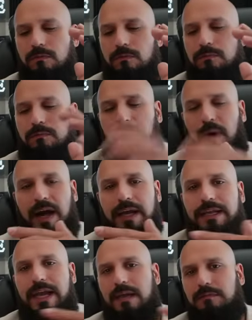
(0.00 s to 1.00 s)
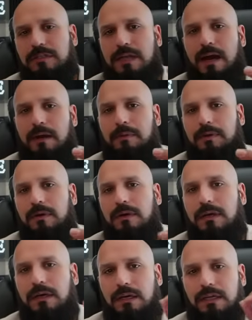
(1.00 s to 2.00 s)
by GameStop
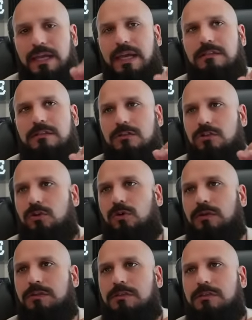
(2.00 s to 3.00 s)
against shorts.